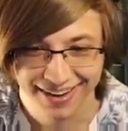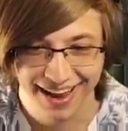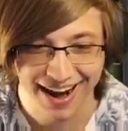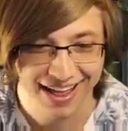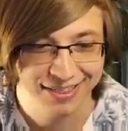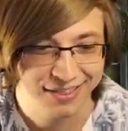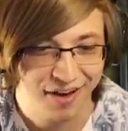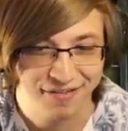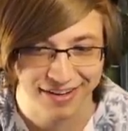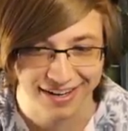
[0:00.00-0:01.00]
And I
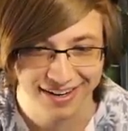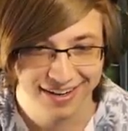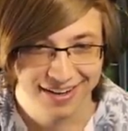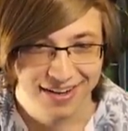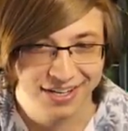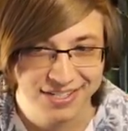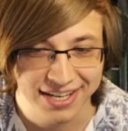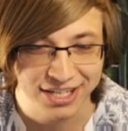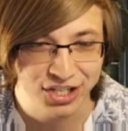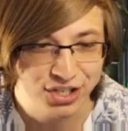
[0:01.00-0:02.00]
love it. Because,
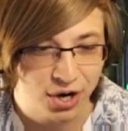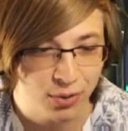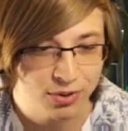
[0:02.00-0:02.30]
like, it's so